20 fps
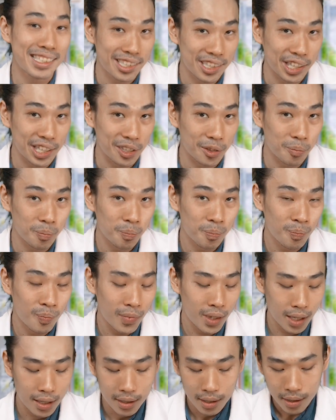state.
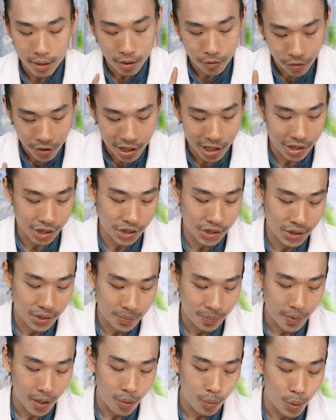
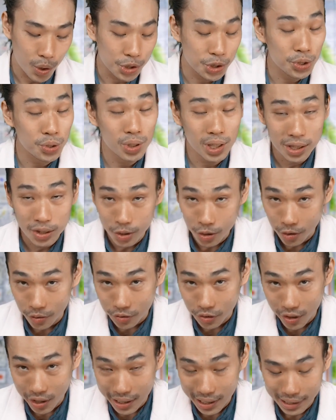First, what you need to
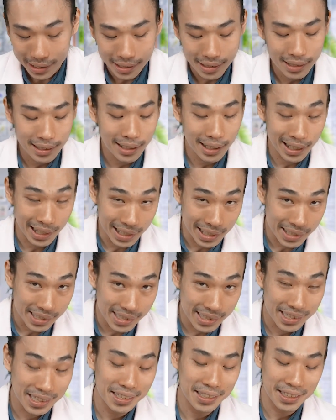avoid
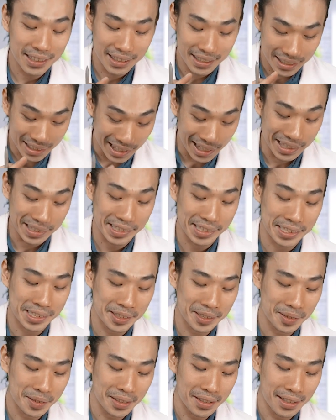is,
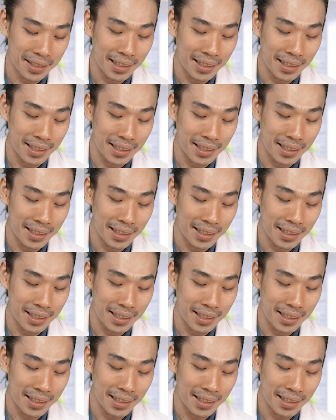yes,